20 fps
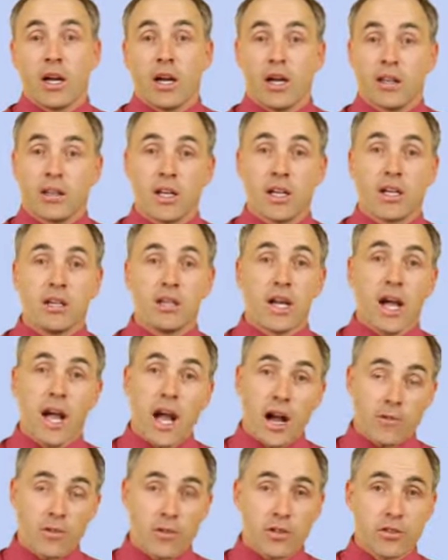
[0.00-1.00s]
and then
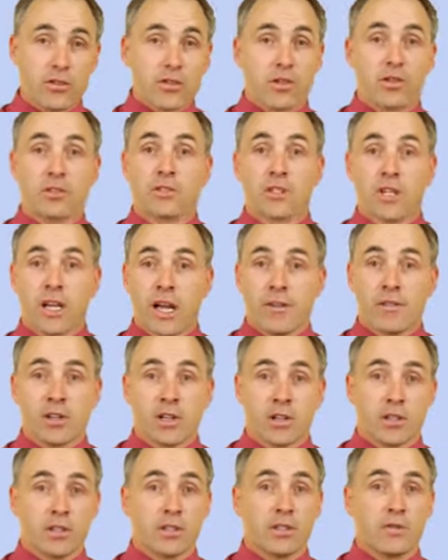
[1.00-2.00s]
after surgery
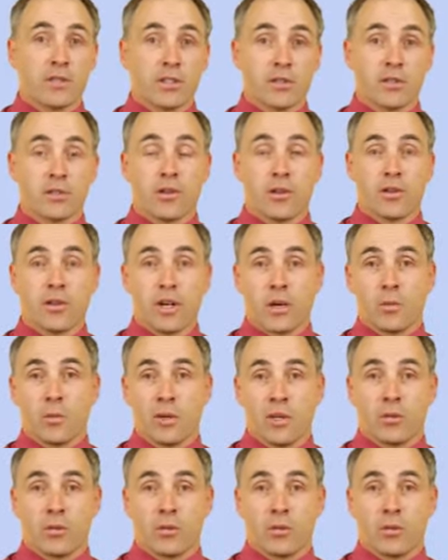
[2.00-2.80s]
having a good physical therapy and